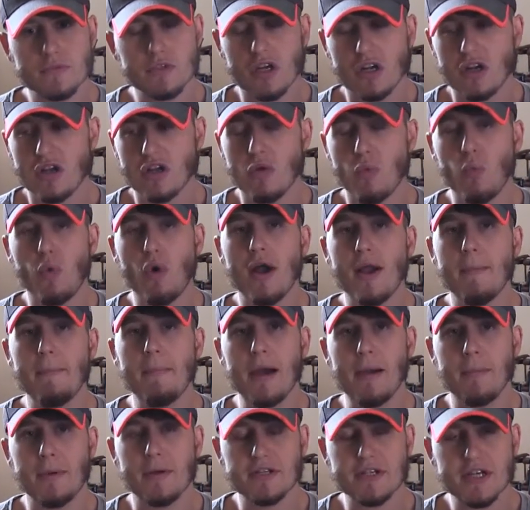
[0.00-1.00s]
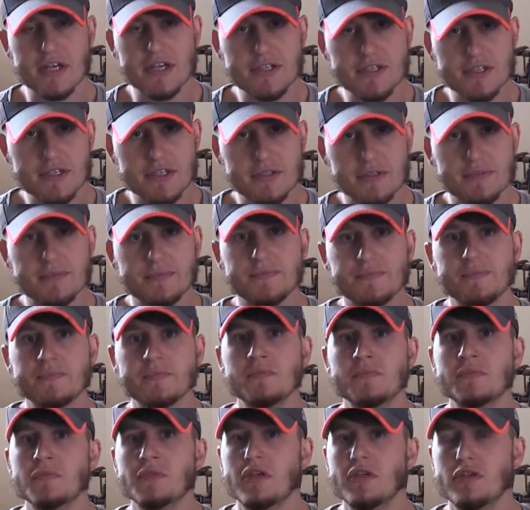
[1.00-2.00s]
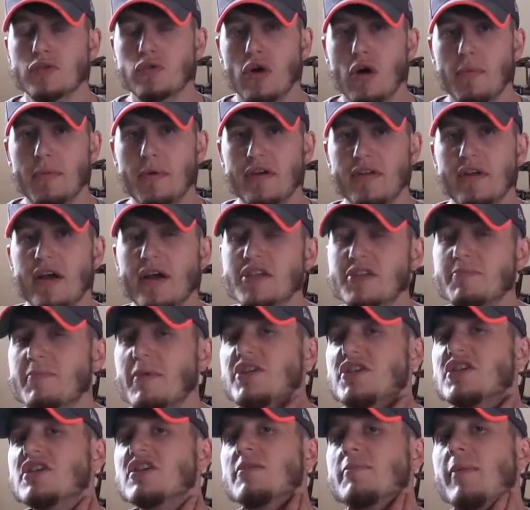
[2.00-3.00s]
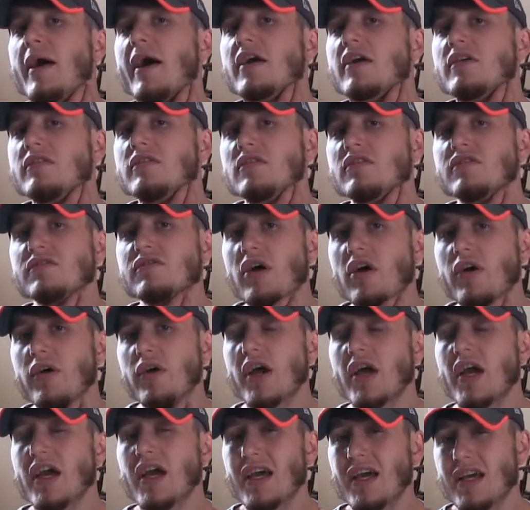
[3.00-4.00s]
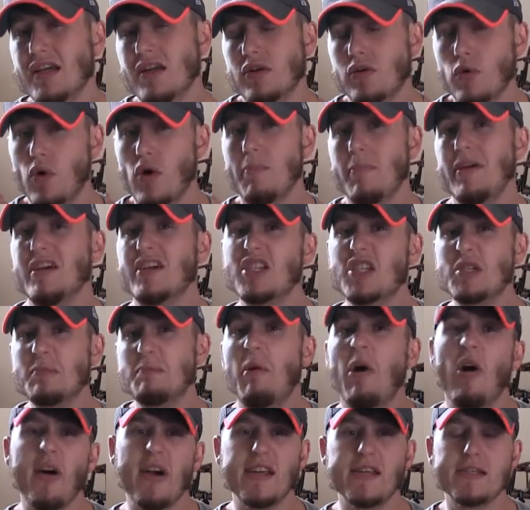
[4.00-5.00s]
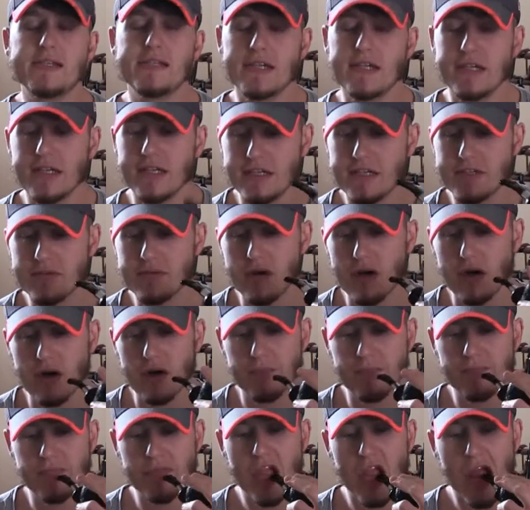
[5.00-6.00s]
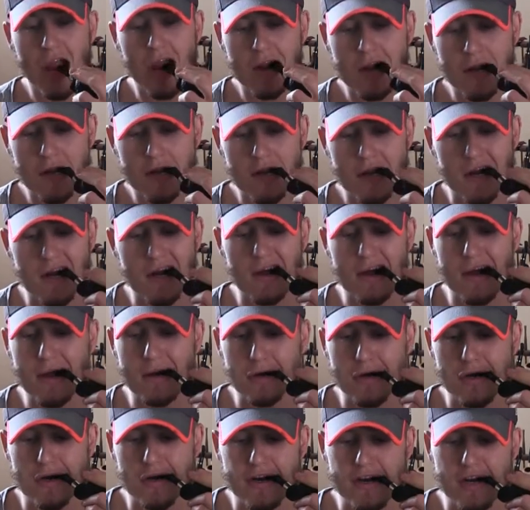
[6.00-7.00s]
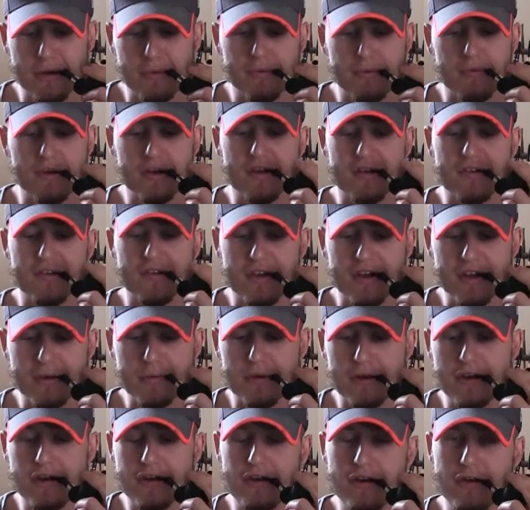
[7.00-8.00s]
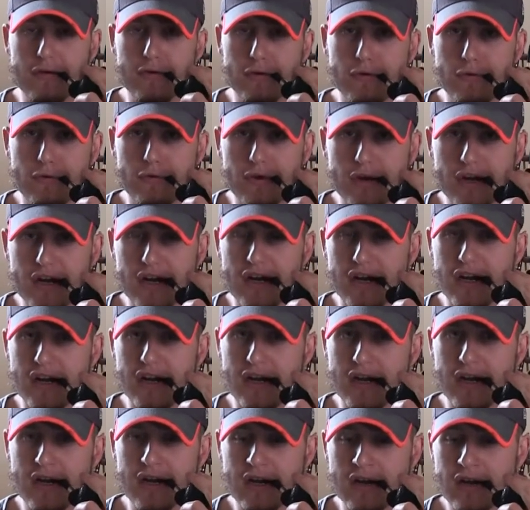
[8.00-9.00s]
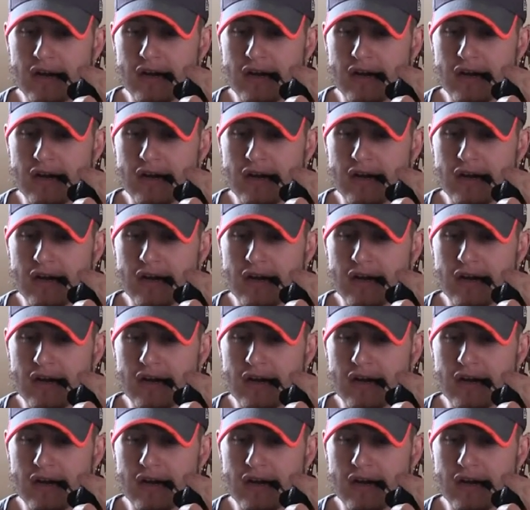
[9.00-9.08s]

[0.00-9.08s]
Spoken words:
Like a white pepper taste. Quite a bit of that, especially at the back of the throat. Quite a bit of spice in it as well. Don't know how high the perique is in this, but you do really...